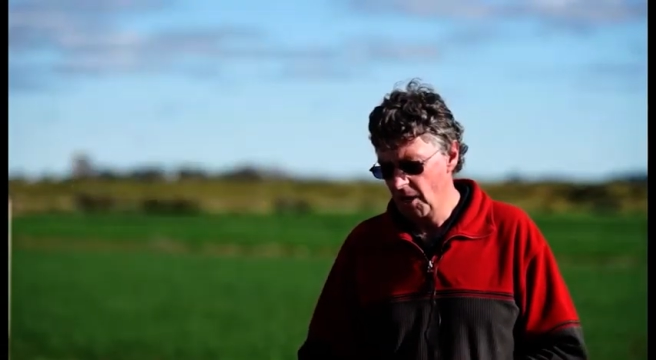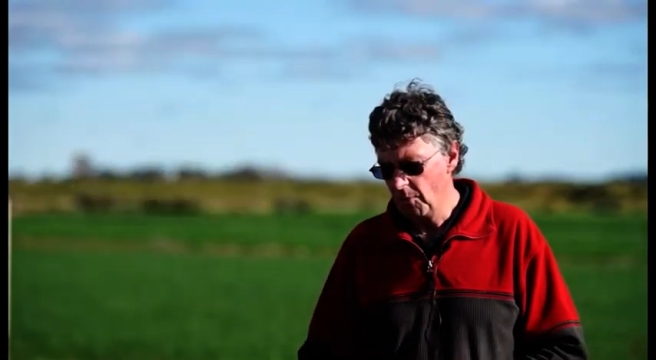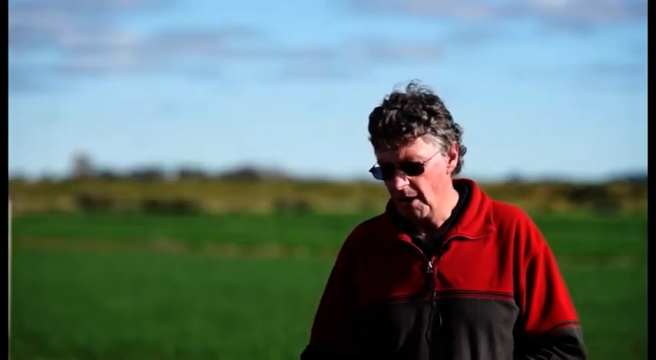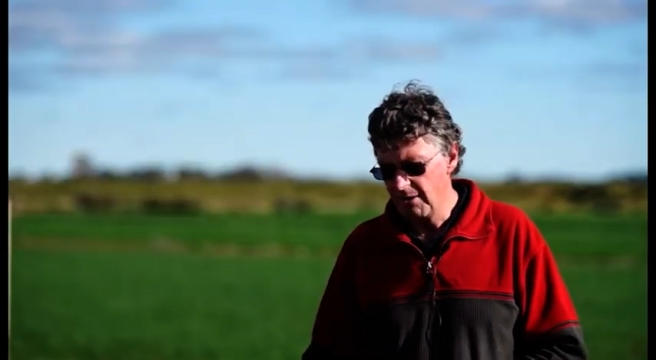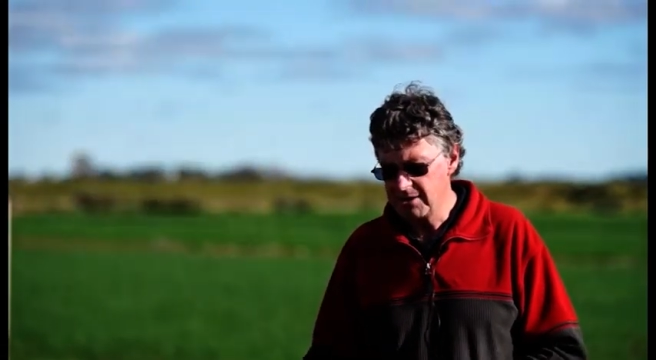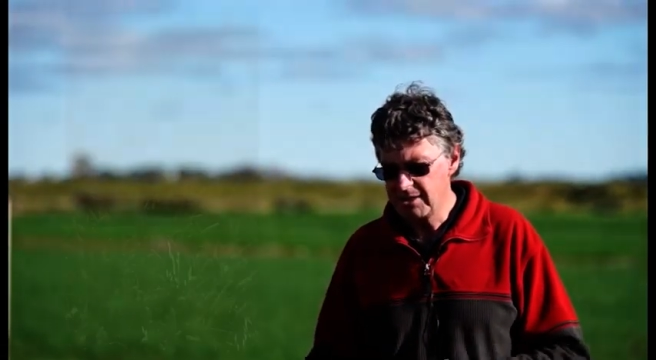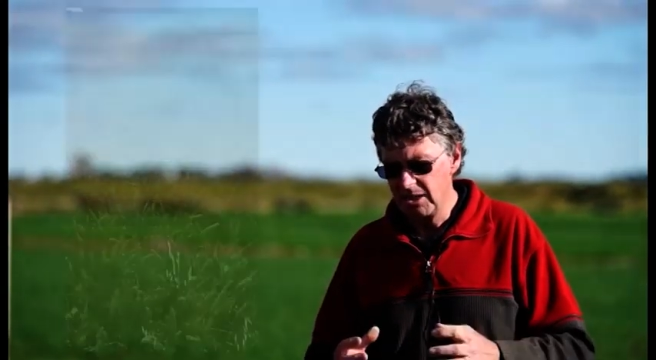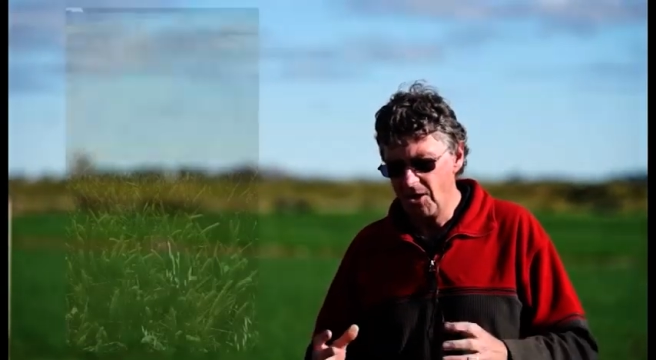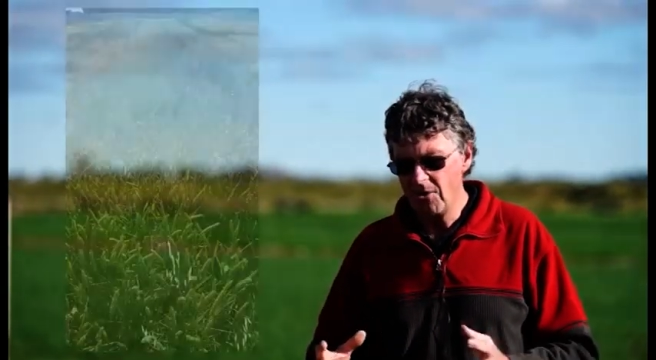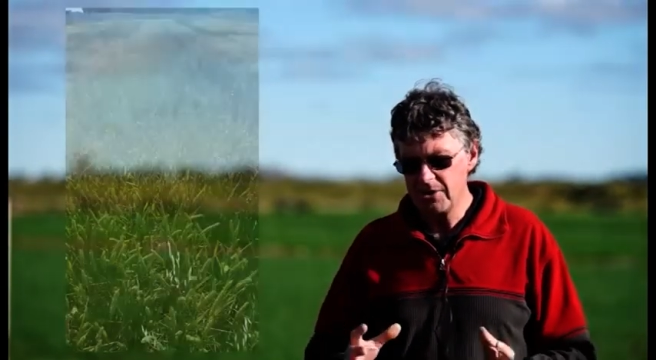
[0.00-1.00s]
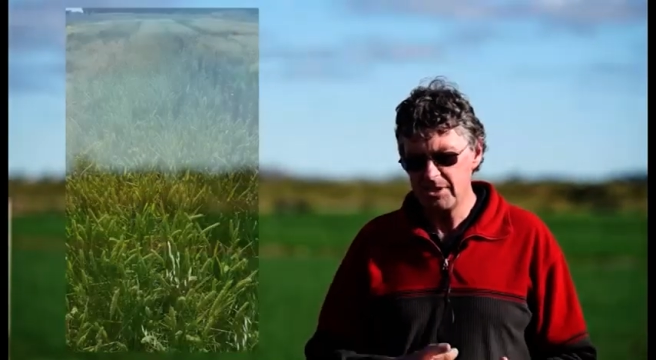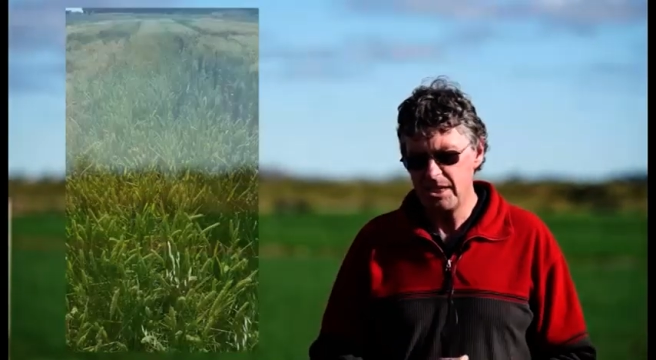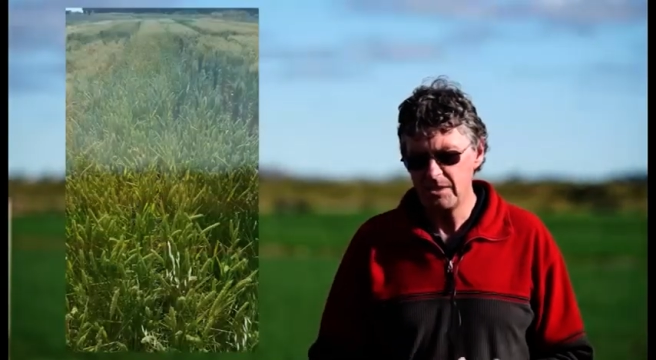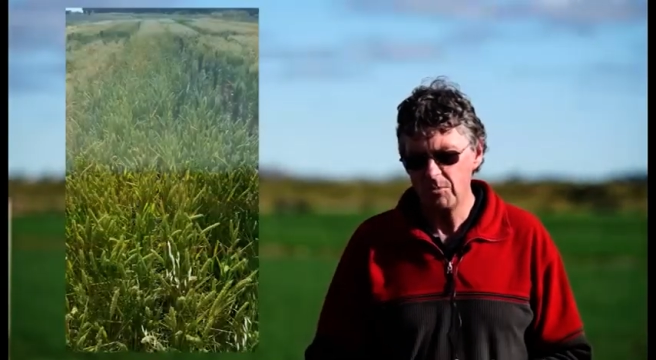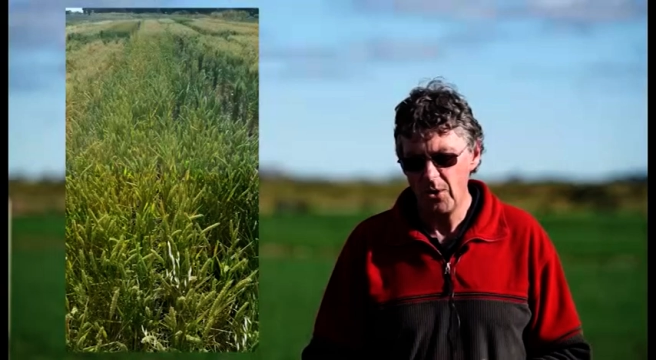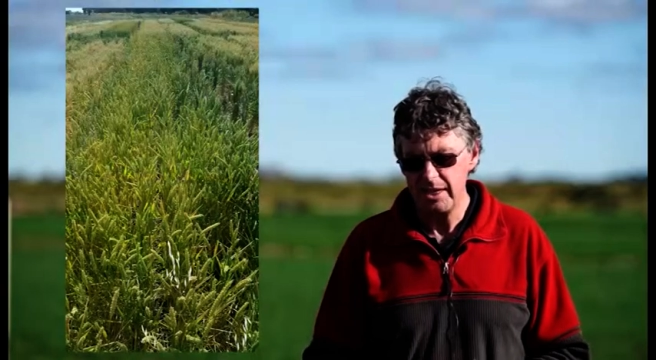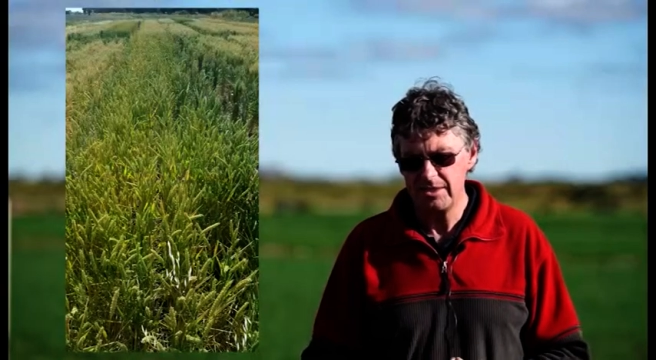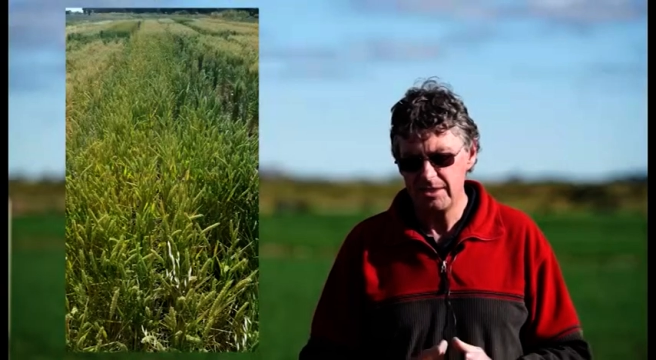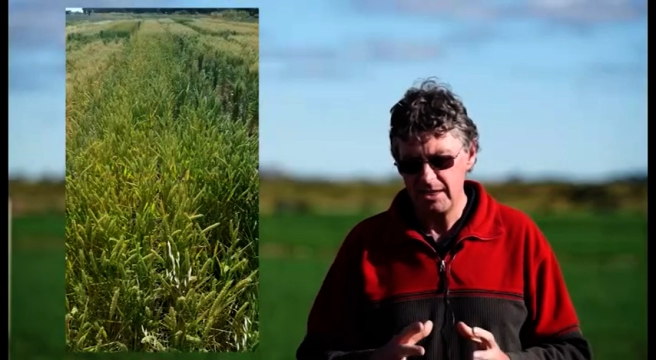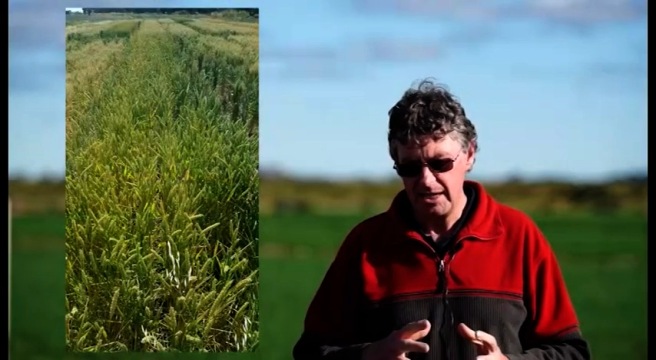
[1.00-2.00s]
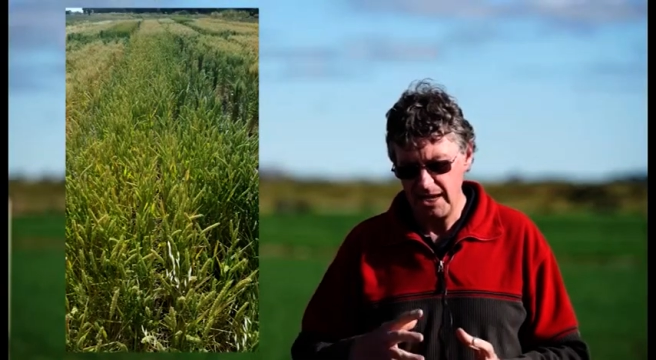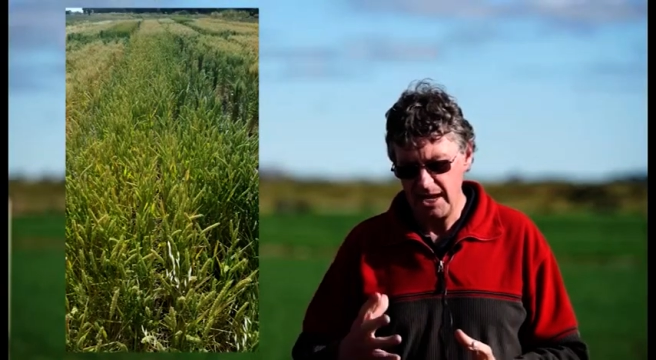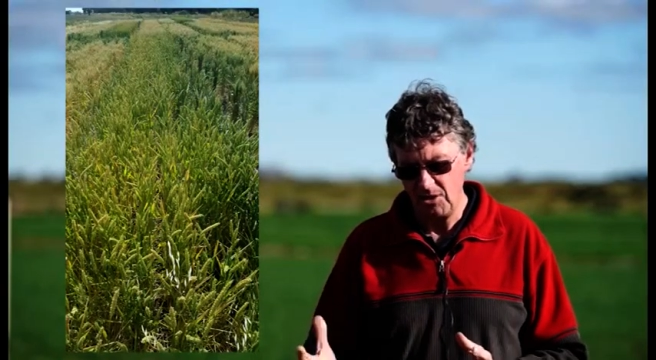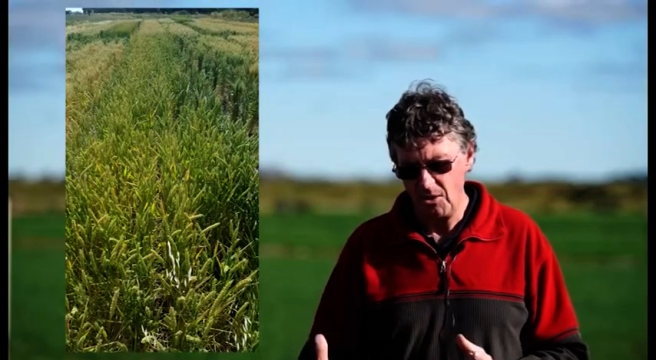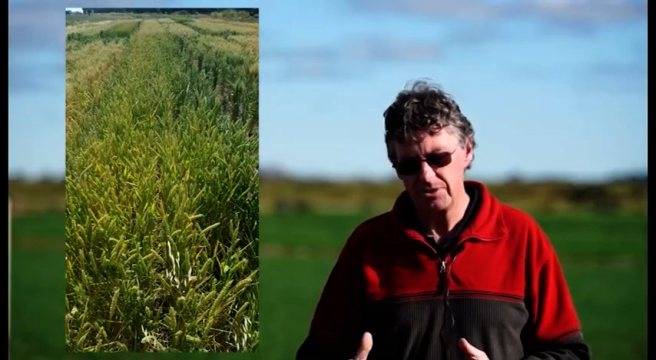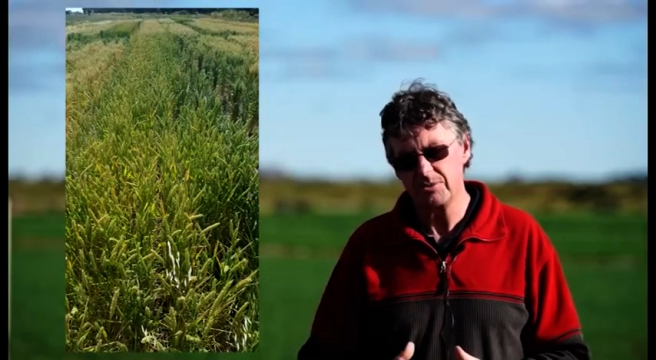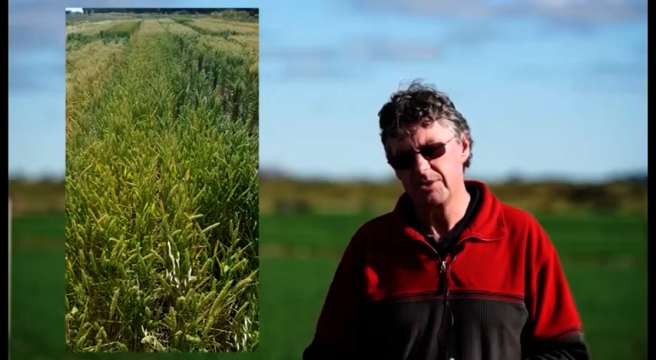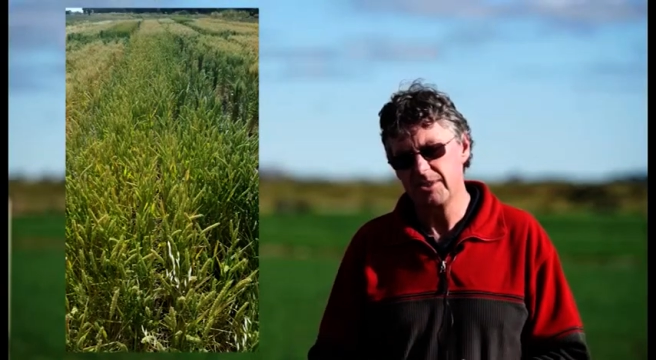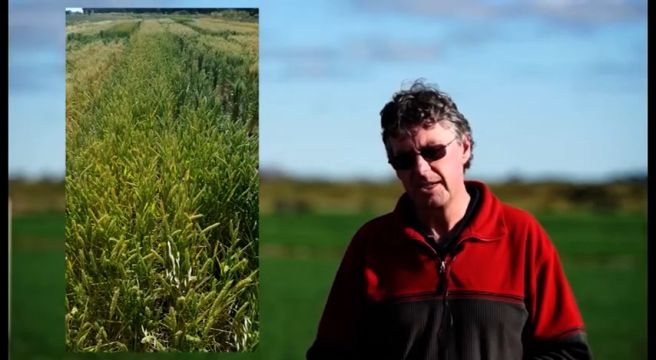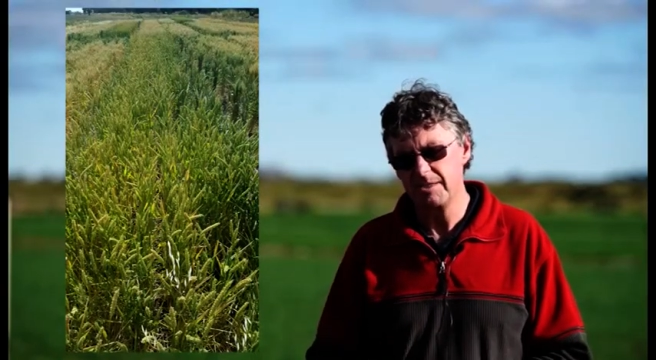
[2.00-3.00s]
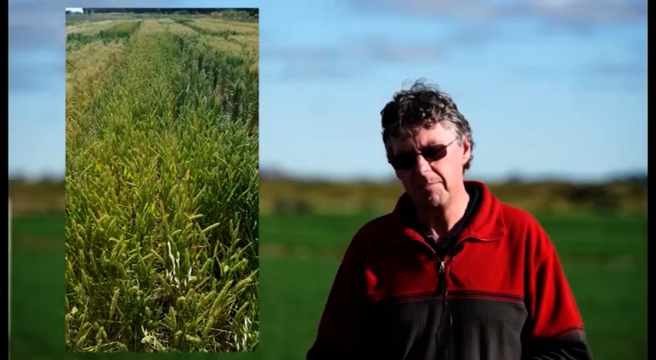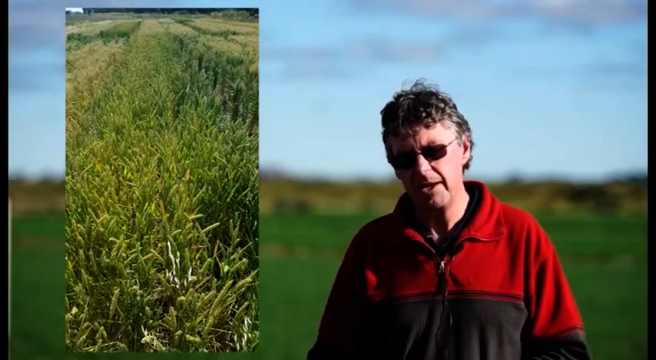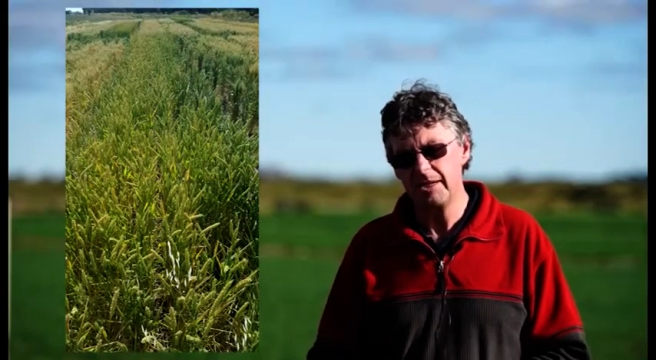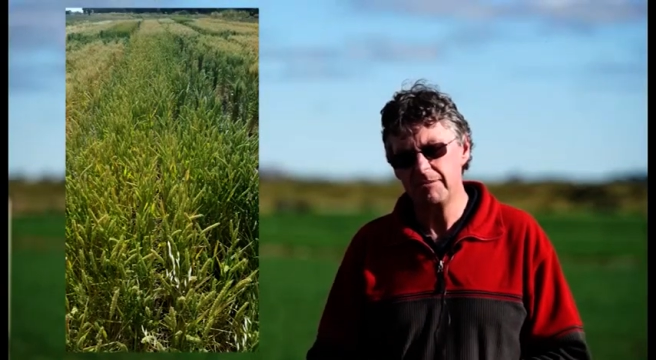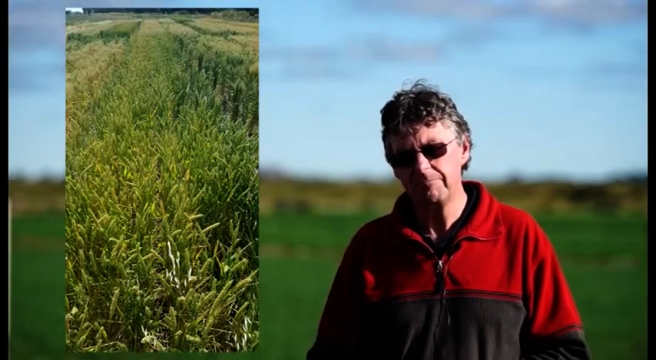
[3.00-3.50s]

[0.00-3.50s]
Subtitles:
Whereas the longer season wheats, and our longest was DS Bennett,